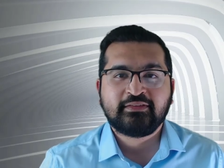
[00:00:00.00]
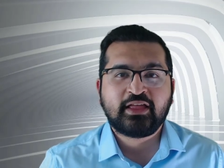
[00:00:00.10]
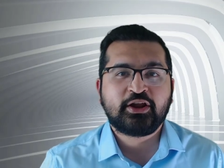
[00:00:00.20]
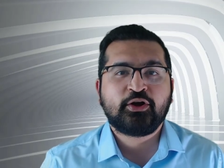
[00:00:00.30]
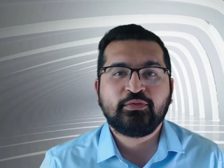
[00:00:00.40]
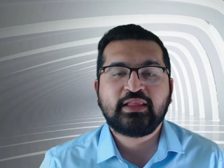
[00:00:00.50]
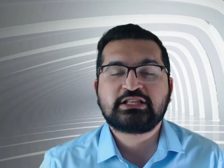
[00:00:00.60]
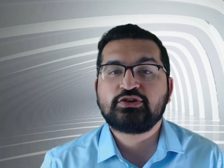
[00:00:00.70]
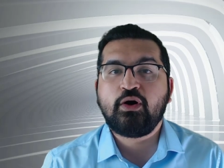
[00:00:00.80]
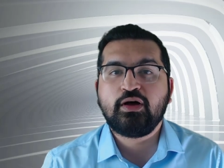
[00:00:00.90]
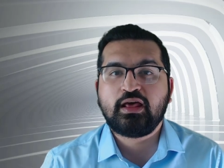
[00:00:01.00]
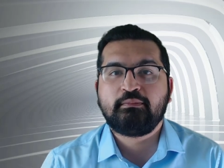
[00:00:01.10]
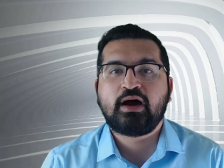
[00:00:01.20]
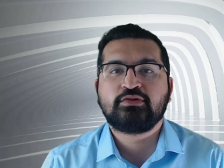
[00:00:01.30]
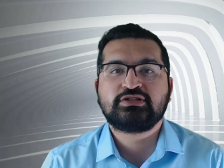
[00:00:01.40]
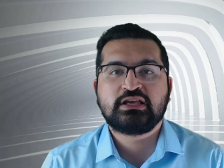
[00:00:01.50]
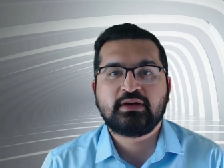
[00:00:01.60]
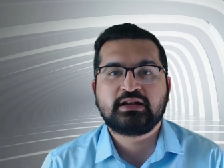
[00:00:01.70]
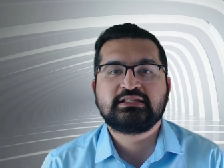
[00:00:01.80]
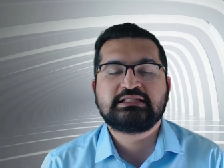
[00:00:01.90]
There you go. That's all about
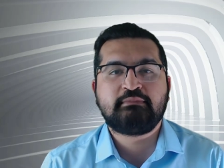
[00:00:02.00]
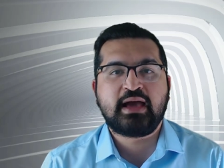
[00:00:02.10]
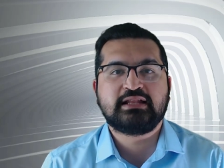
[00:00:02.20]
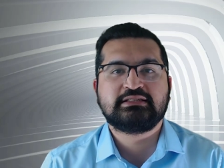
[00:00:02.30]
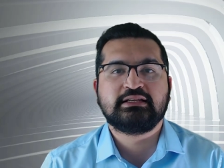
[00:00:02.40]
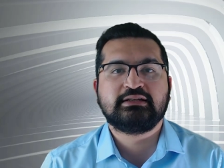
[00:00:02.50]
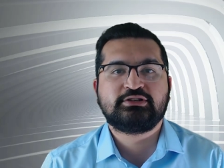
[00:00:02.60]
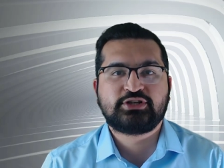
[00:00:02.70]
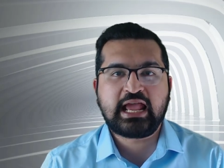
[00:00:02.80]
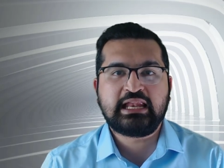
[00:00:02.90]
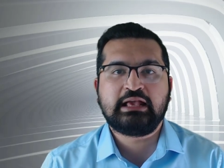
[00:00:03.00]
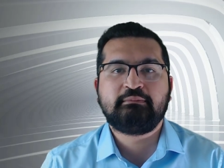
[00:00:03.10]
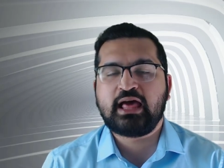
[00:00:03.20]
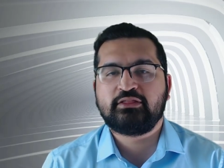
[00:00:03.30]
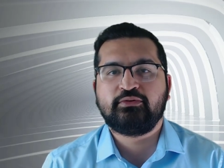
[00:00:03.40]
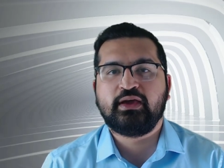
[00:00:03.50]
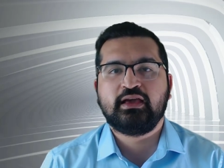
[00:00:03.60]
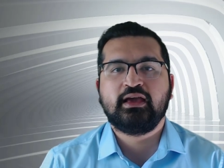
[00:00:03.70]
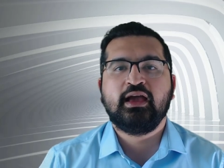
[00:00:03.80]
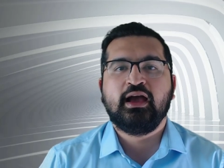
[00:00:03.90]
emergency medicine training
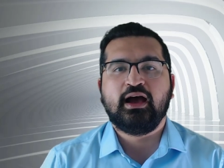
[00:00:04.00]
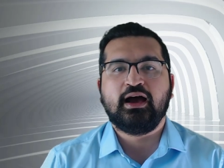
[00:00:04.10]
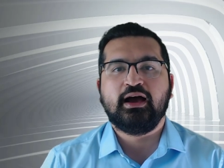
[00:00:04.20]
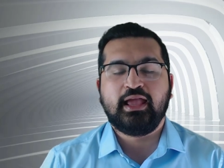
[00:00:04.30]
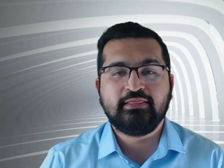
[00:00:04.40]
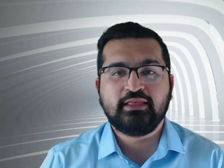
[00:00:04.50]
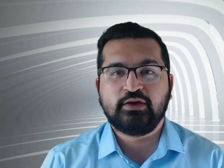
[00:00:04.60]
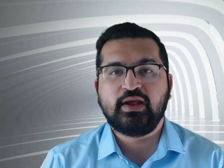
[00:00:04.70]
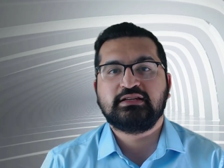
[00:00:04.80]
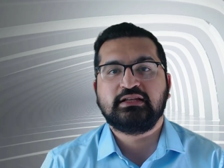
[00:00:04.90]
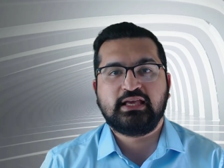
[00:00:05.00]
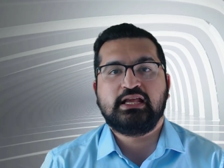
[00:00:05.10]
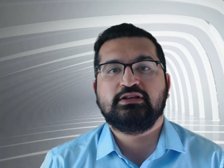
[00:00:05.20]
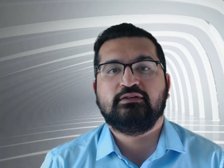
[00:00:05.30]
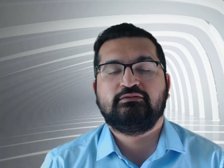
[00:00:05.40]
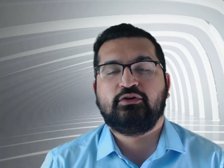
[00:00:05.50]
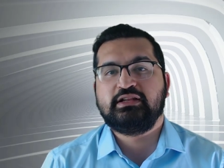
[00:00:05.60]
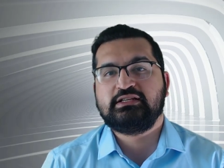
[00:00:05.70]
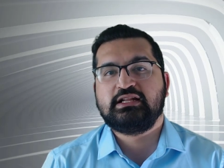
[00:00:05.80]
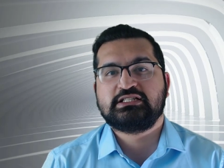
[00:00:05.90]
pathway uh, in the United Kingdom for
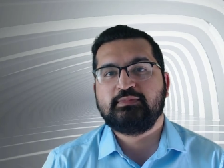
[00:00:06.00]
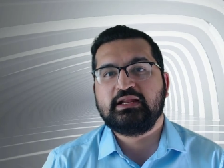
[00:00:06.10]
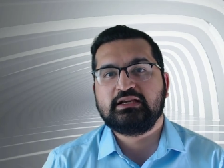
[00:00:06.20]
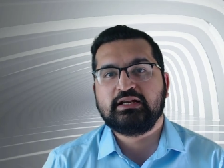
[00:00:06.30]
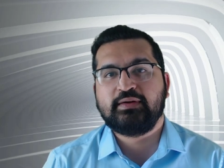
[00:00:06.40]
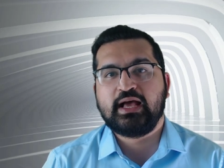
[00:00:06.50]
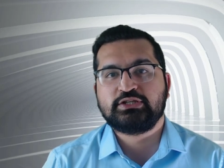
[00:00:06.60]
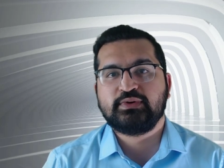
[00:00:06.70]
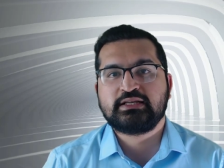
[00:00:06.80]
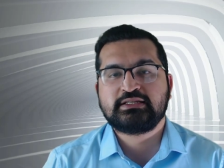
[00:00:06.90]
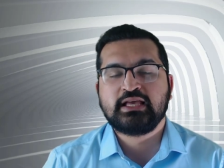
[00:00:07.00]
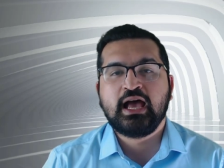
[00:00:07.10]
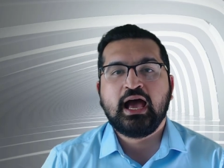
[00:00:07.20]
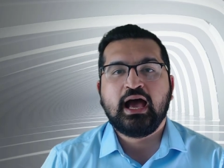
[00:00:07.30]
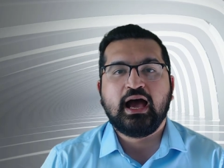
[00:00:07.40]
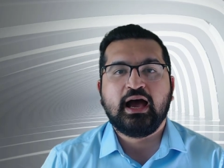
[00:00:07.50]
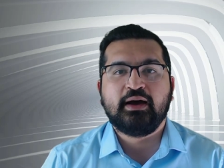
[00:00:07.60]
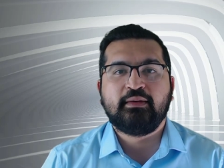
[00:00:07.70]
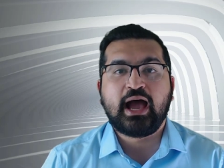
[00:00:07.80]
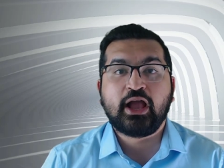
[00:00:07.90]
international medical graduates.
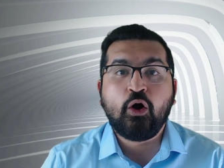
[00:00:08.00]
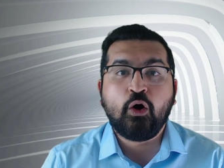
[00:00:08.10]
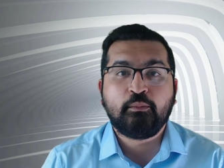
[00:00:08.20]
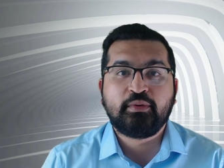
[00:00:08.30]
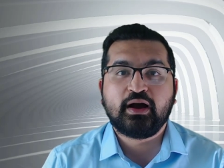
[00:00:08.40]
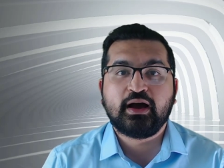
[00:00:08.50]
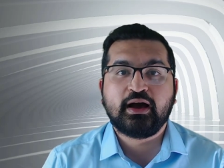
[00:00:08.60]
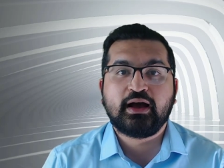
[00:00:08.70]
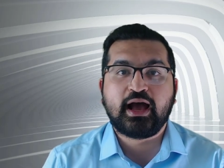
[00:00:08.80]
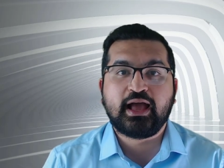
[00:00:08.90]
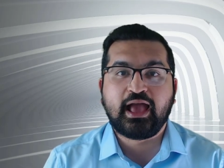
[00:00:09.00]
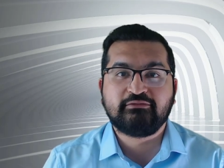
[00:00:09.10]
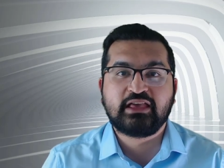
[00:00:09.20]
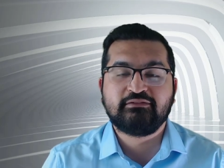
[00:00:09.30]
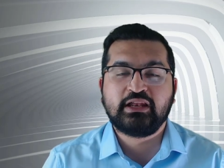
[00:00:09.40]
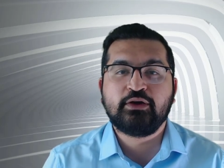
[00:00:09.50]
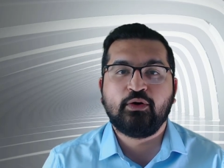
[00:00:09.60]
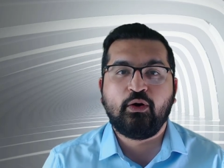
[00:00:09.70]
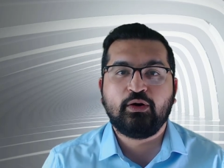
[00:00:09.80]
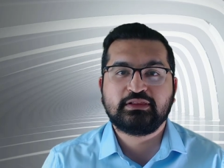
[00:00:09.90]
Uh, I hope uh, I have given
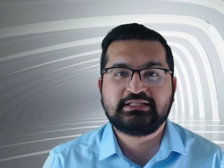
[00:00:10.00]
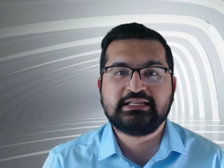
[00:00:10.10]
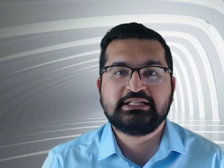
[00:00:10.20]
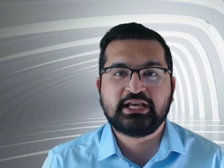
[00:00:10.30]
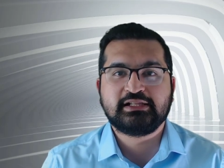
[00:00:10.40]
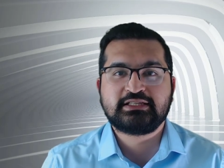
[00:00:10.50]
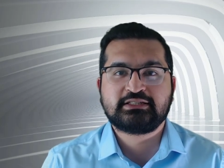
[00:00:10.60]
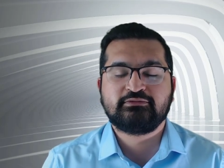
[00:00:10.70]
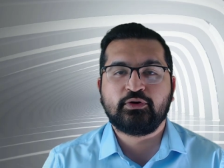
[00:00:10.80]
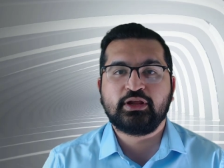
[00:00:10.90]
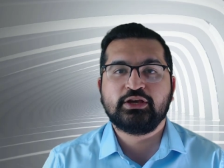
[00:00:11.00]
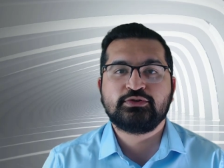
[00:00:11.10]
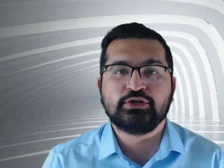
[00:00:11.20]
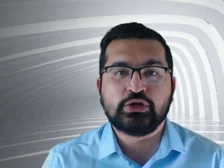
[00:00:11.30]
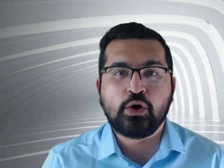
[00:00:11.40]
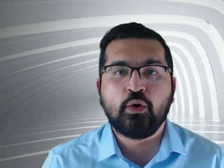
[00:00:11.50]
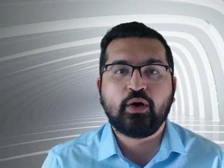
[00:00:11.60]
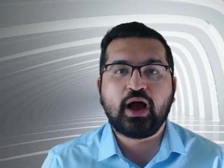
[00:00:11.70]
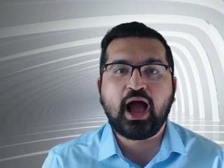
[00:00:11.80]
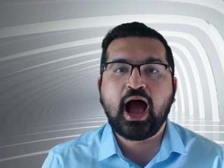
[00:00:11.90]
you all the details for you to
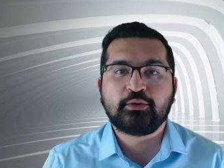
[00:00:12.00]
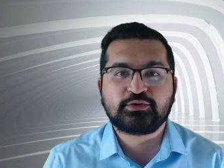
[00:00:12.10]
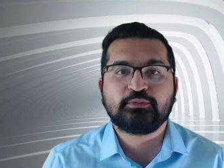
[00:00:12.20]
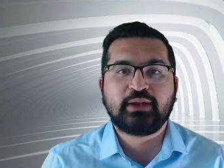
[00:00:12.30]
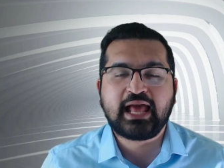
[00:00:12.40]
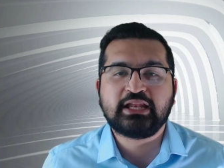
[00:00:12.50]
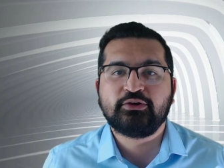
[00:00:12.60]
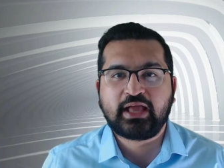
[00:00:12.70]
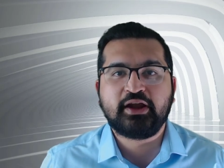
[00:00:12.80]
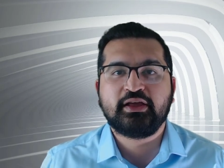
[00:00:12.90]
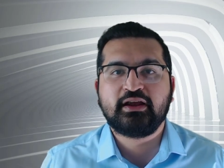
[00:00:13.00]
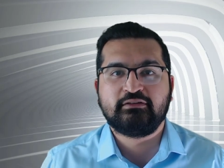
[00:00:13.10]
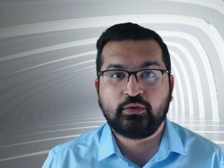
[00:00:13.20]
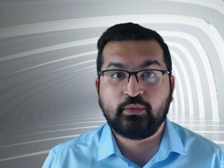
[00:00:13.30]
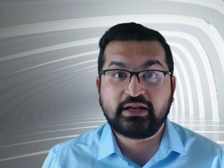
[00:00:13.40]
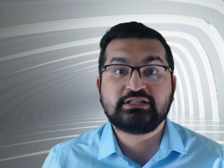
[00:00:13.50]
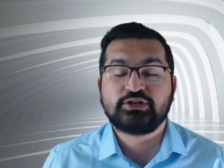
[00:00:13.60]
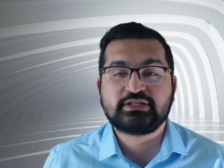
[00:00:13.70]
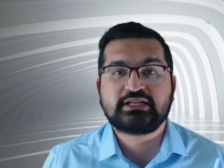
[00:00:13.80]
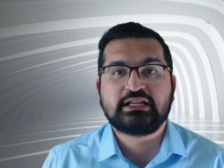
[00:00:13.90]
know how to plan your career if you are
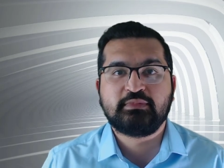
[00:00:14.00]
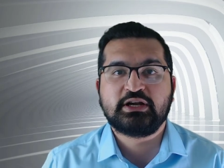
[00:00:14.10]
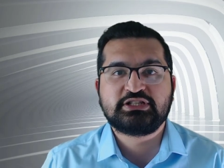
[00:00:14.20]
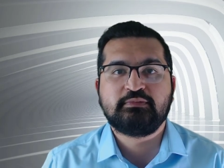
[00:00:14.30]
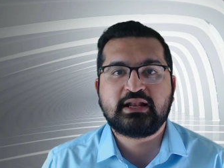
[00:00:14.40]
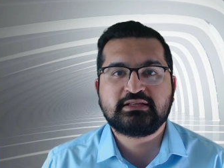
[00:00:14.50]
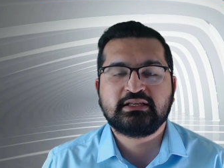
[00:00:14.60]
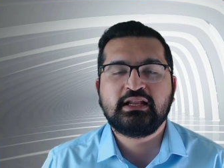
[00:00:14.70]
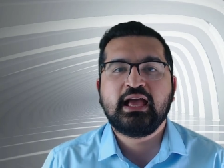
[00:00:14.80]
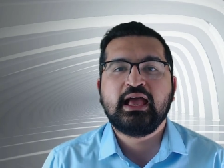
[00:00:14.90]
interested in emergency medicine.